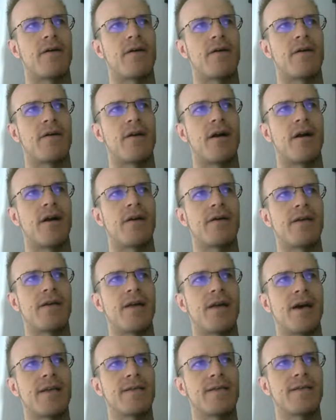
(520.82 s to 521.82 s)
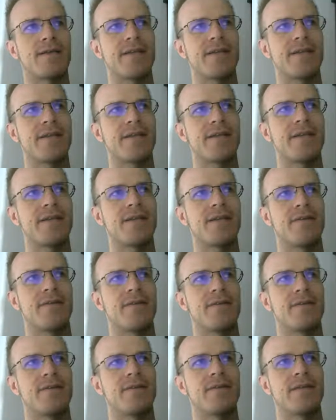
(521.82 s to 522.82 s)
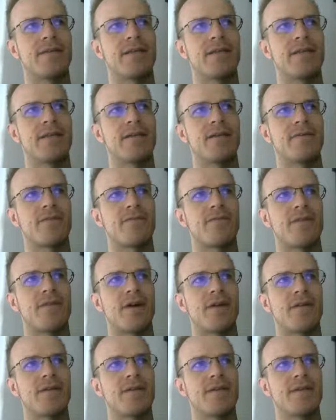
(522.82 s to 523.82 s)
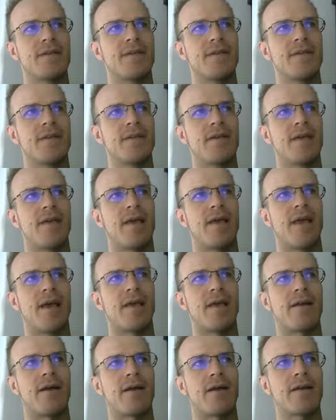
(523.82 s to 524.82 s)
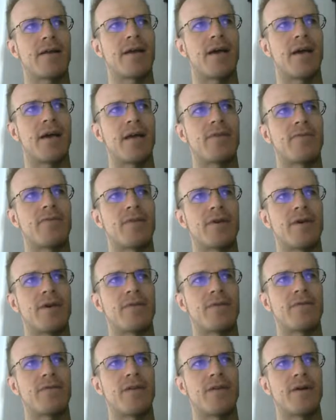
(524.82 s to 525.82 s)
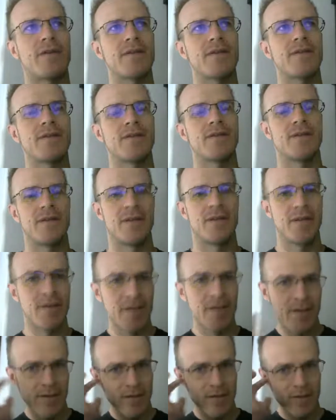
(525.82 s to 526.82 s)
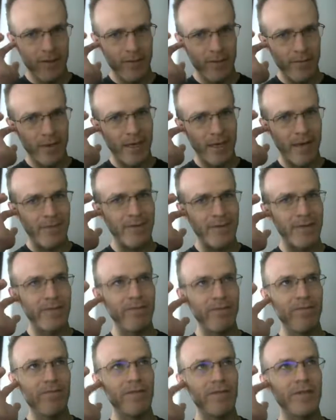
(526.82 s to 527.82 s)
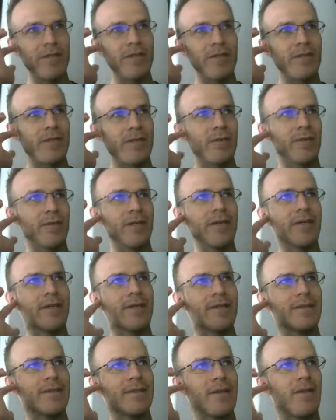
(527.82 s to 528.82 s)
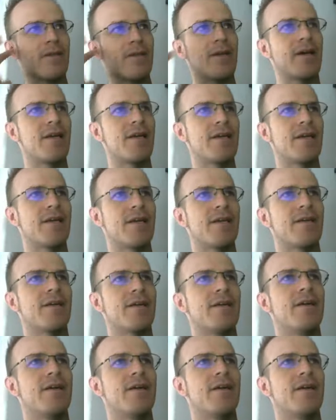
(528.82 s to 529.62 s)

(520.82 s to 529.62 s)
are not deleted. Deleted are false, and archived are false. So we have some filter queries going on here